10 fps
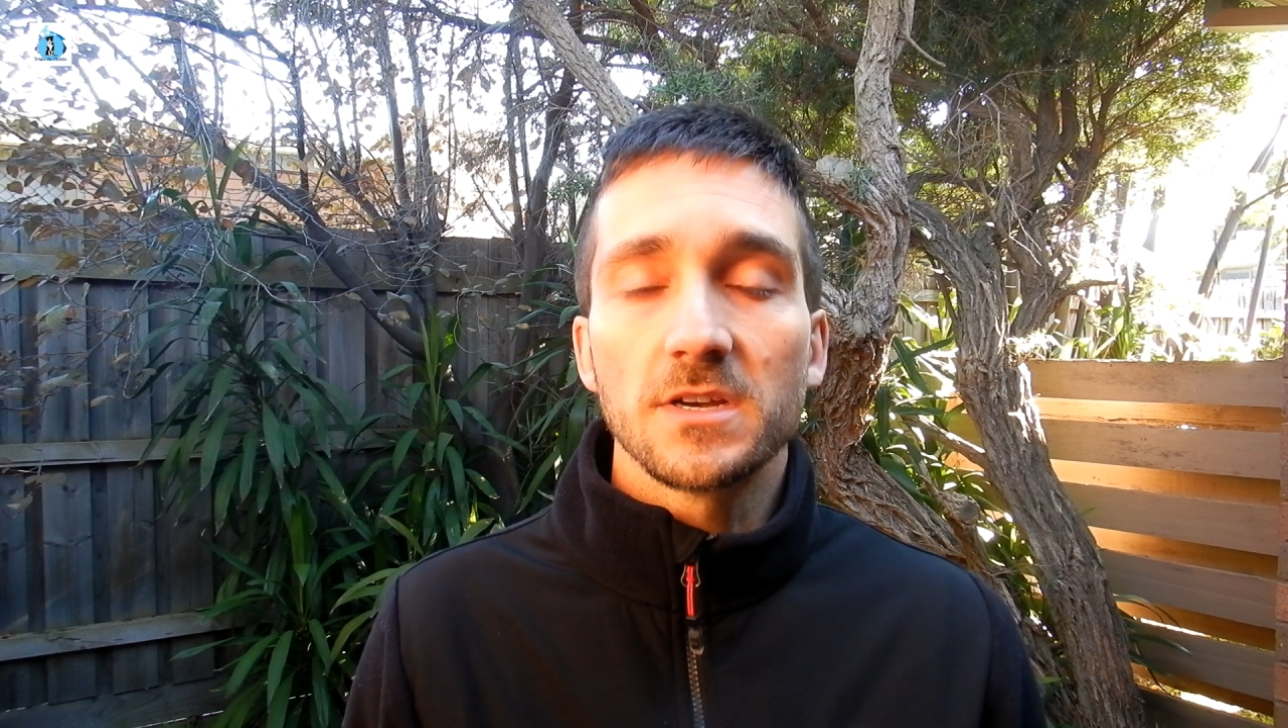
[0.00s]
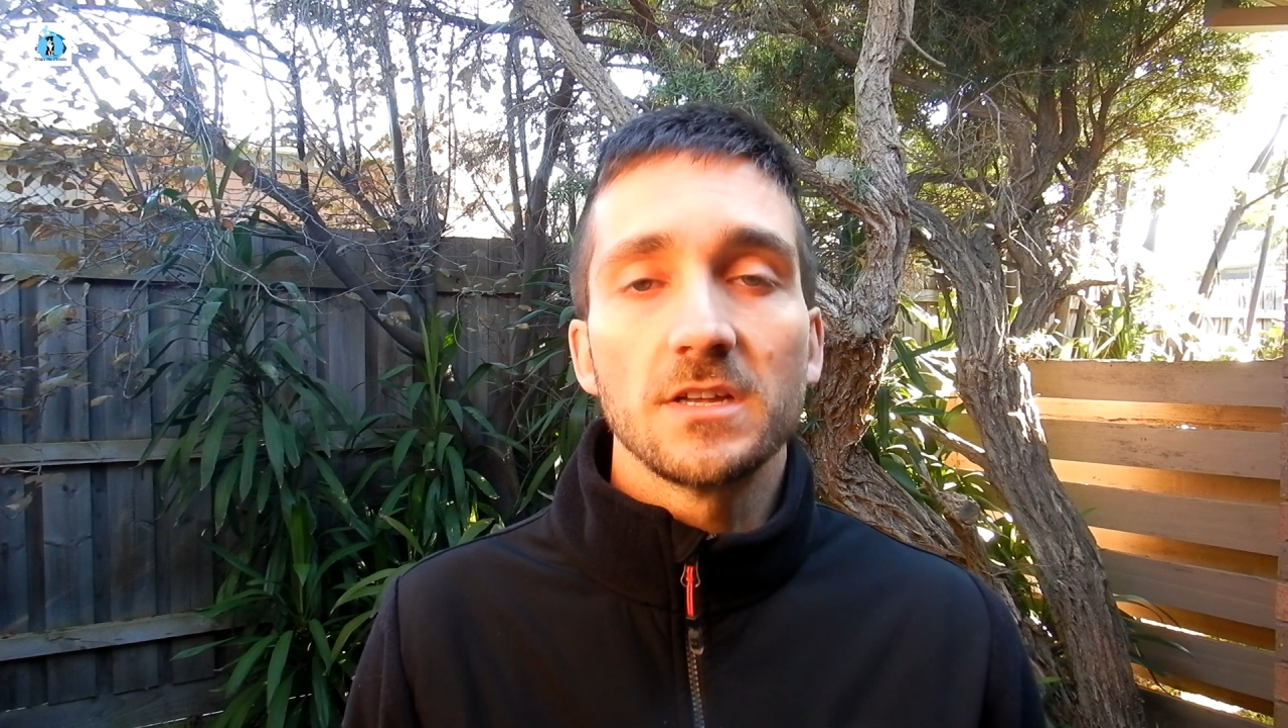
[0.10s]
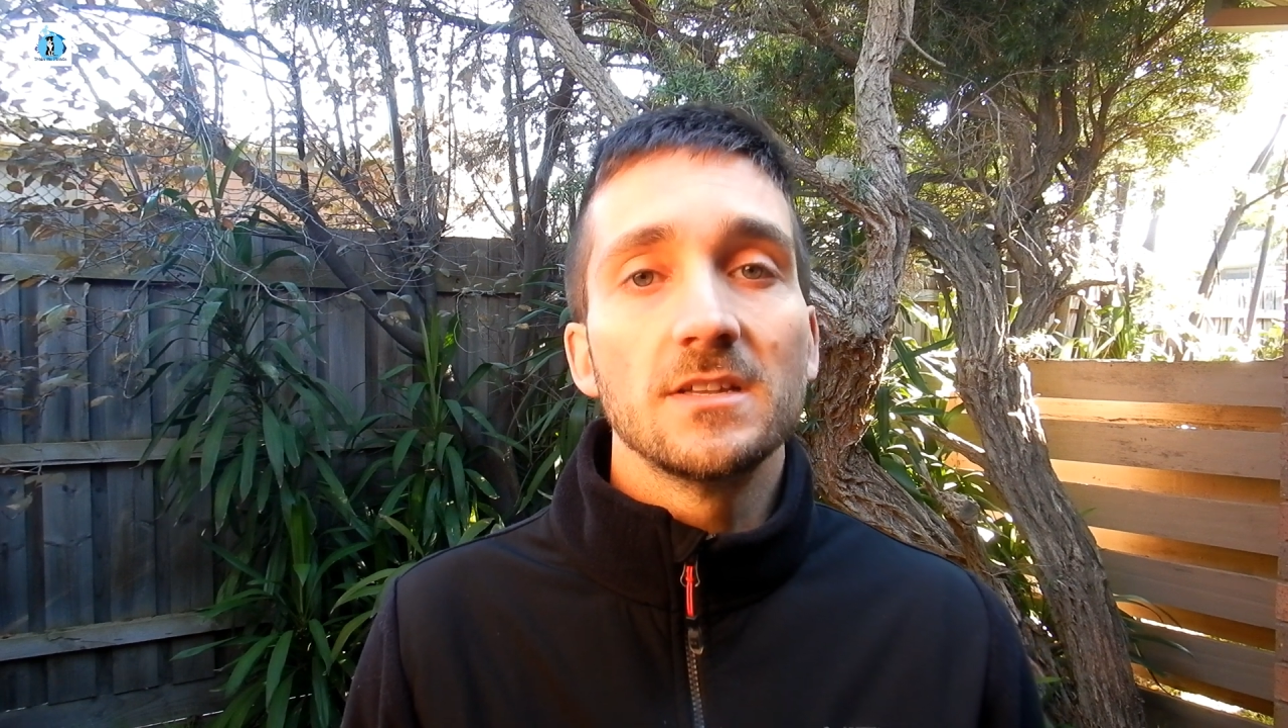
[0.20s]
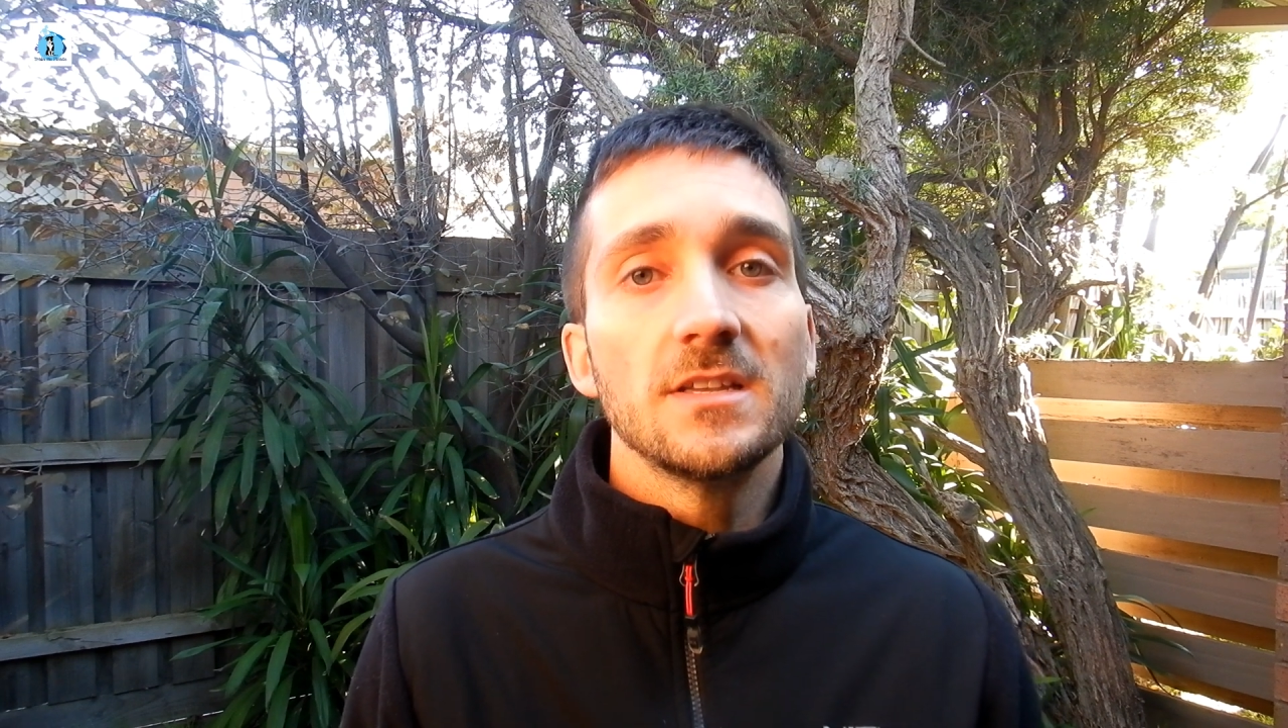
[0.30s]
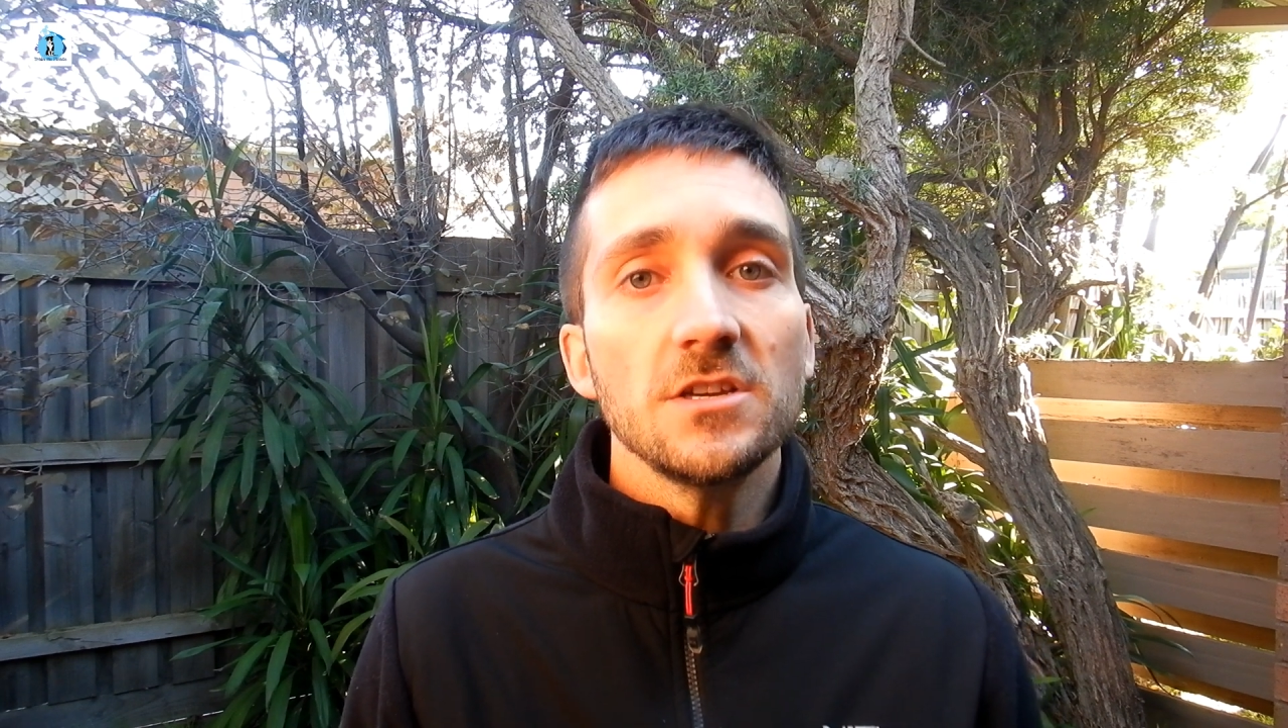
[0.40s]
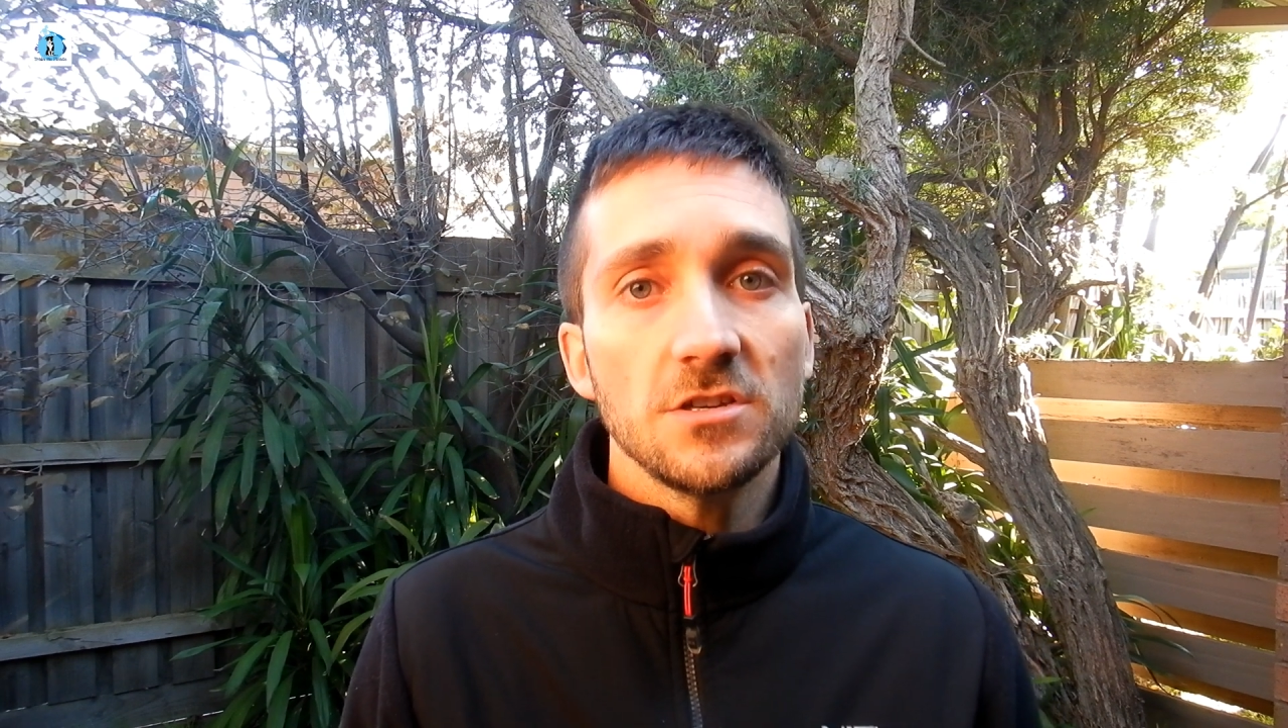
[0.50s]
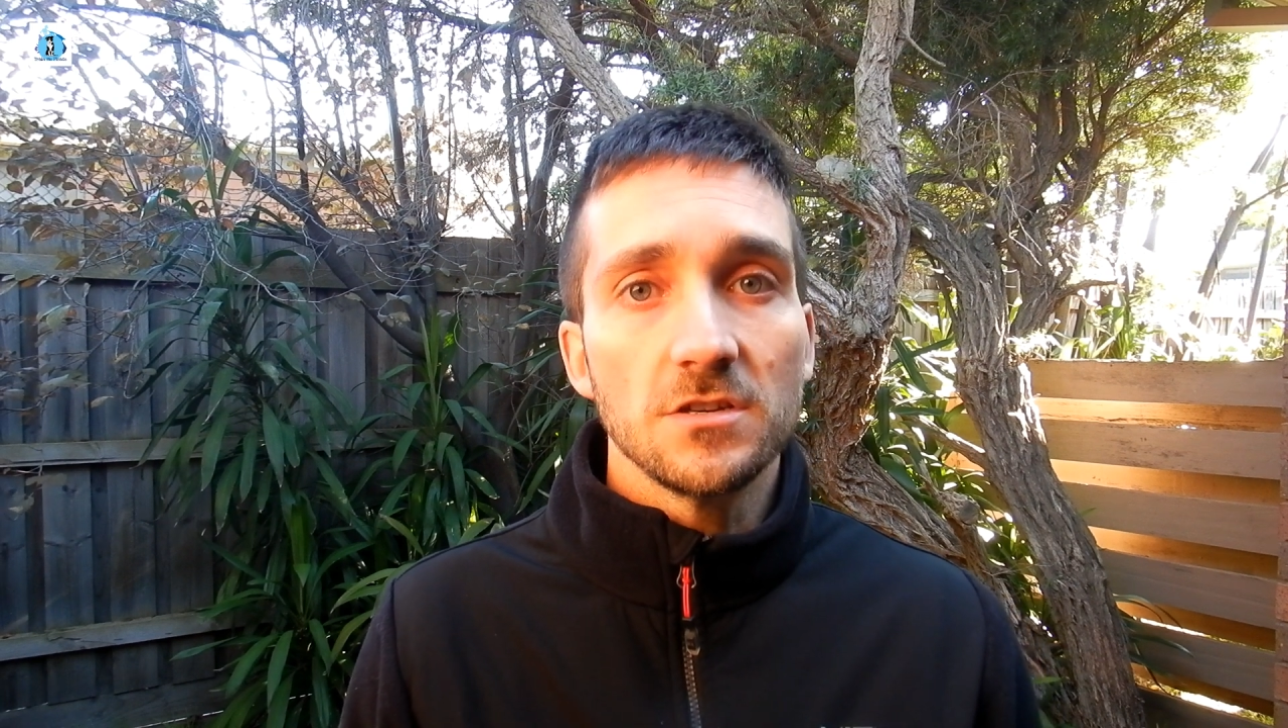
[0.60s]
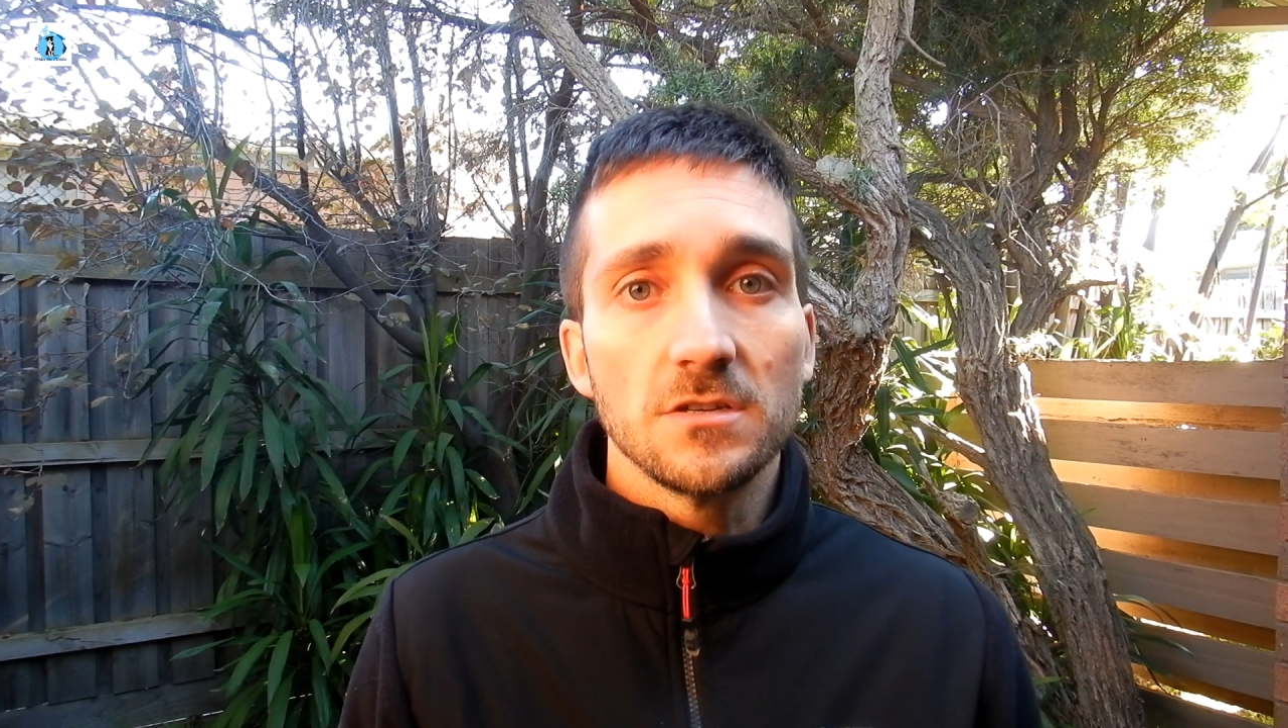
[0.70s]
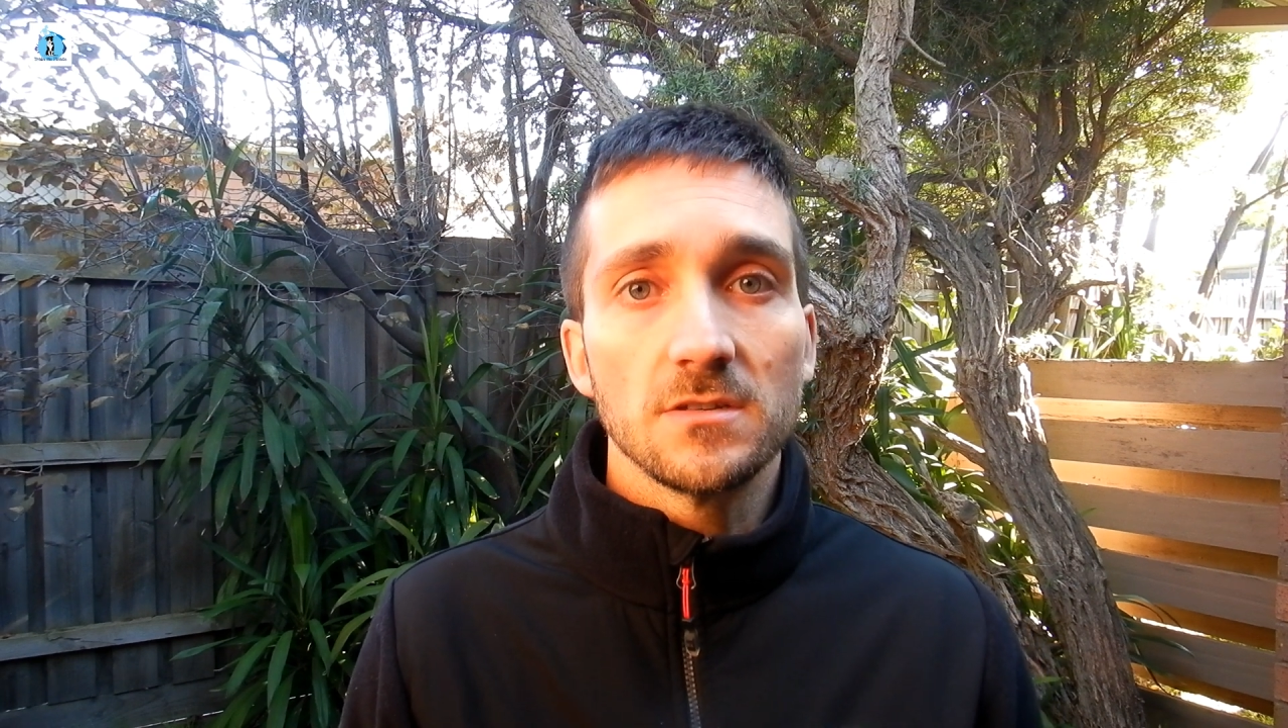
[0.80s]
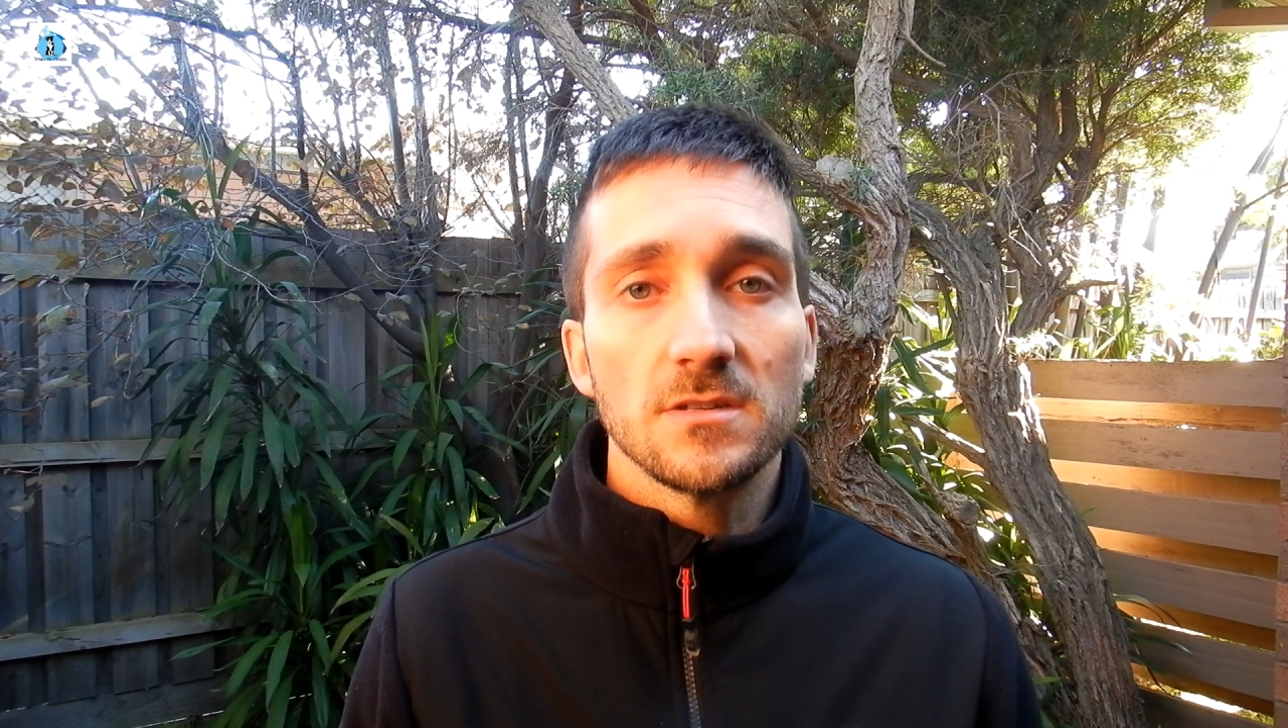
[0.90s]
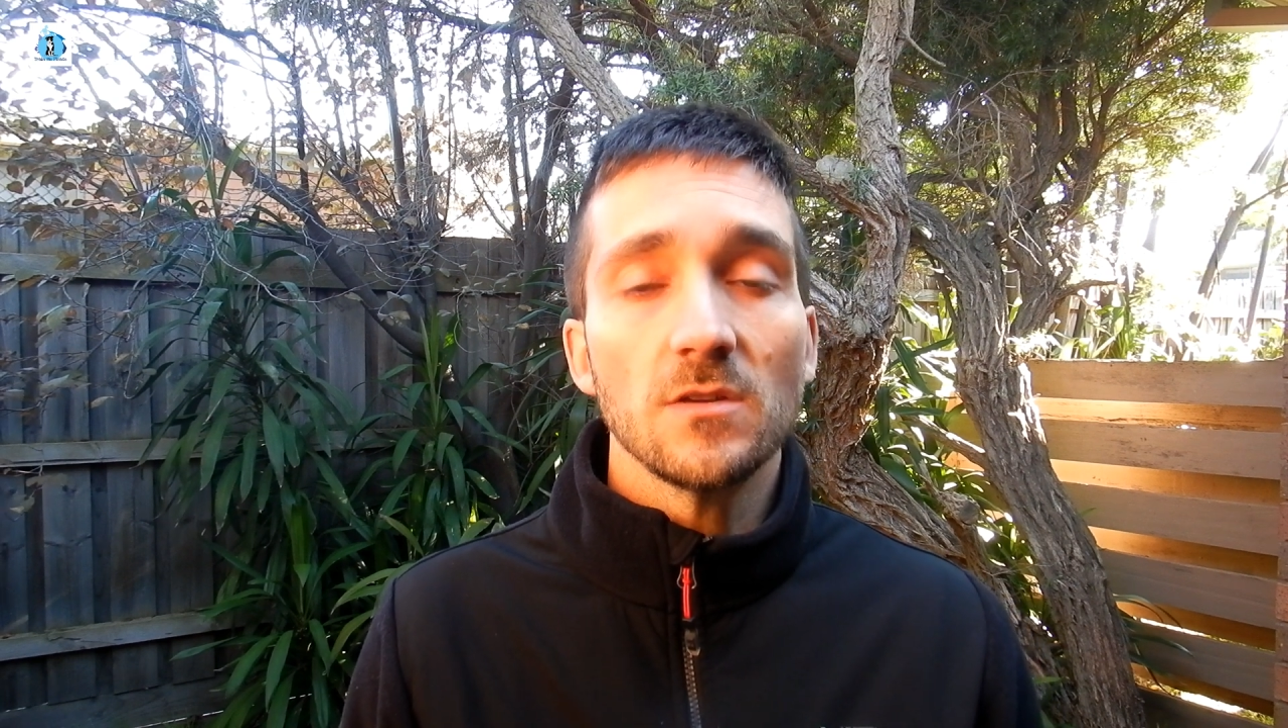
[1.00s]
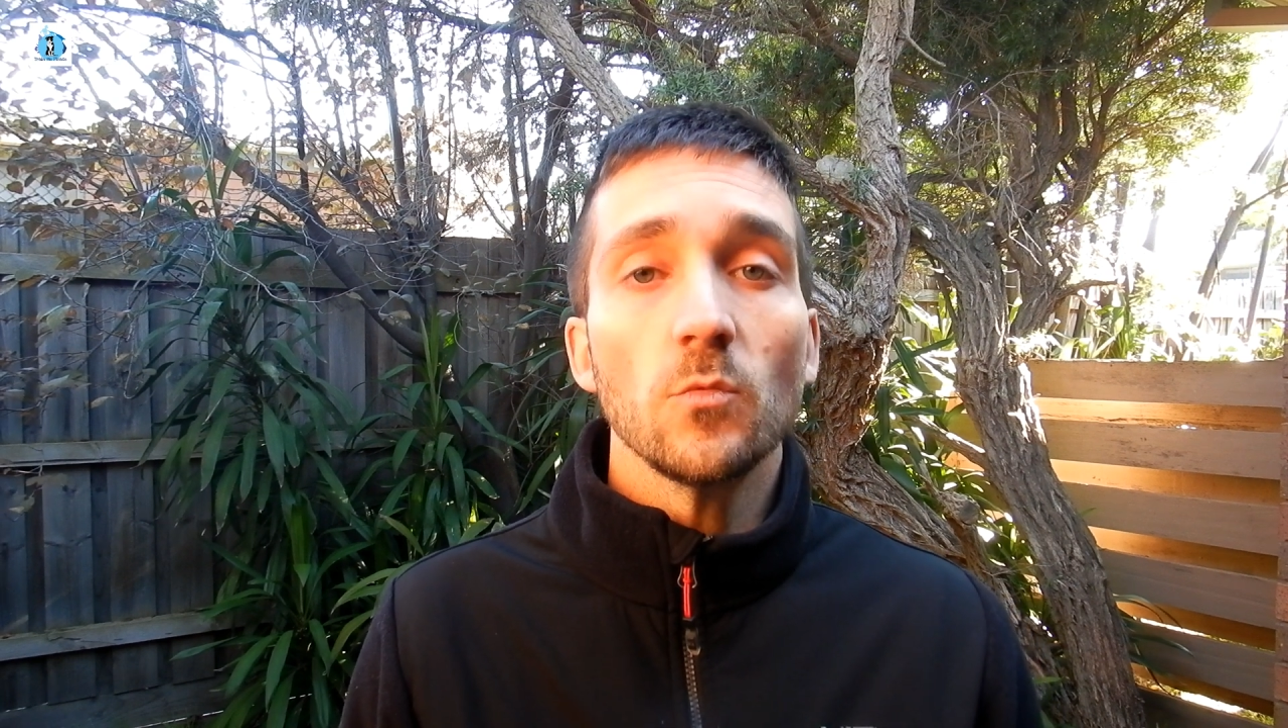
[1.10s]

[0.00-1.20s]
the conditions